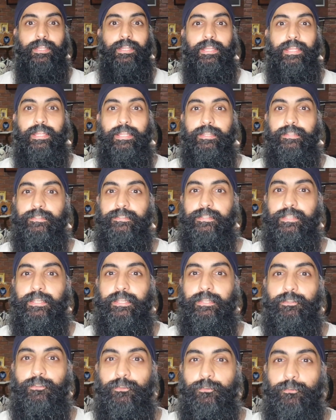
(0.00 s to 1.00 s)
It is
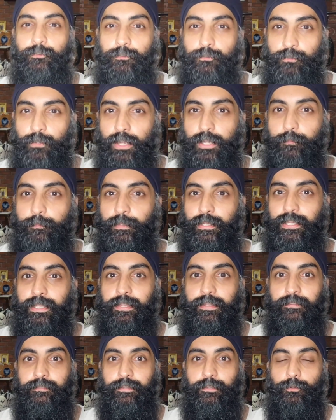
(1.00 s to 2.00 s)
incredibly
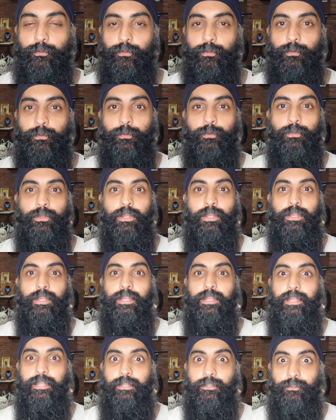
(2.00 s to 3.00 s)
easy to do,
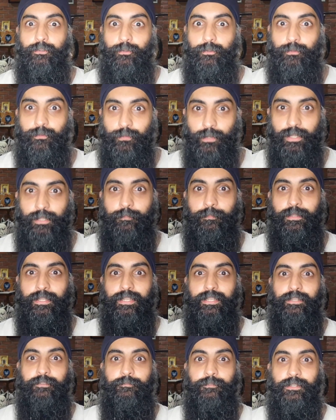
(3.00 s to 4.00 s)
incredibly
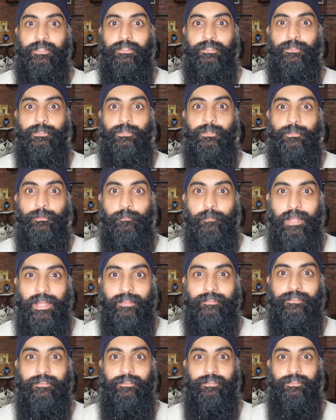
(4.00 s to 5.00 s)
difficult to
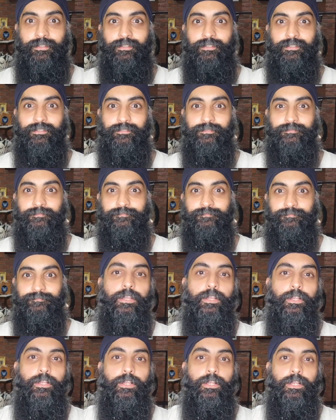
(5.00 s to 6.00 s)
master.
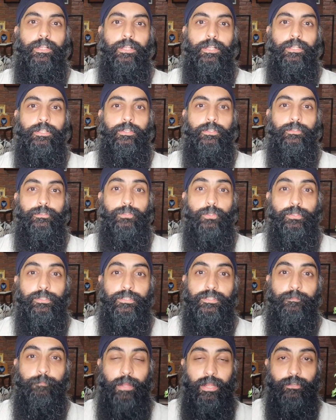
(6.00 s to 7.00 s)
So the
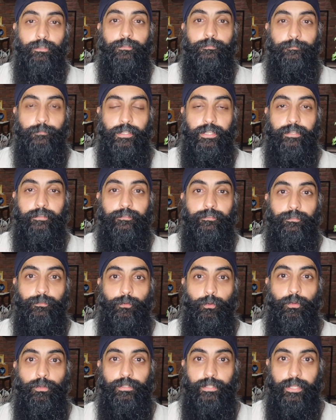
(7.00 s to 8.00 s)
spinal flex
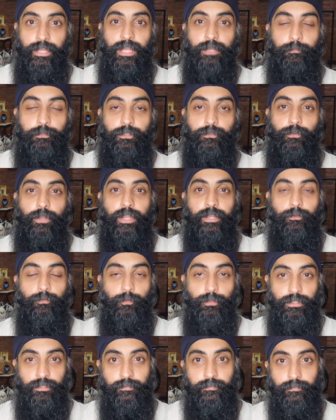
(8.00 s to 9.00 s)
or the camel ride
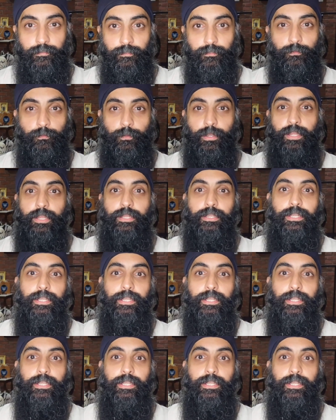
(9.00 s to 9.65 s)
works this way.